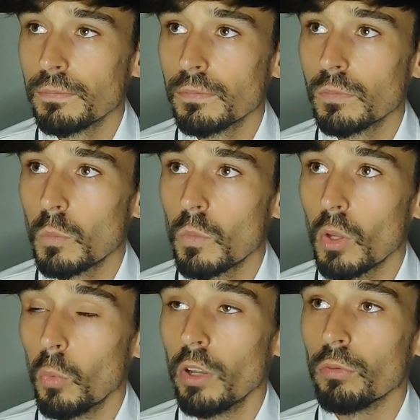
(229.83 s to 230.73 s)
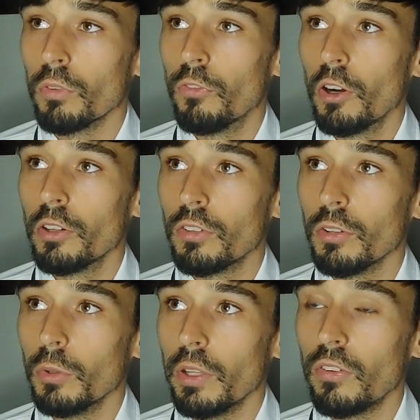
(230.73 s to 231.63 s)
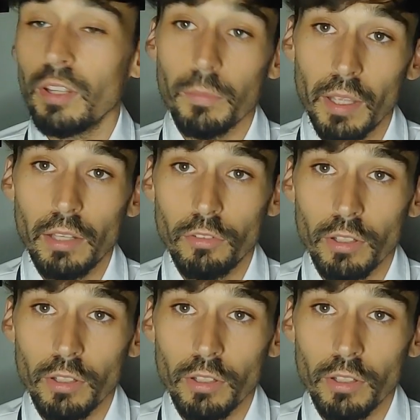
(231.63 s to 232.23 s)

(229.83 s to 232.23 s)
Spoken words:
what is referred to as temptation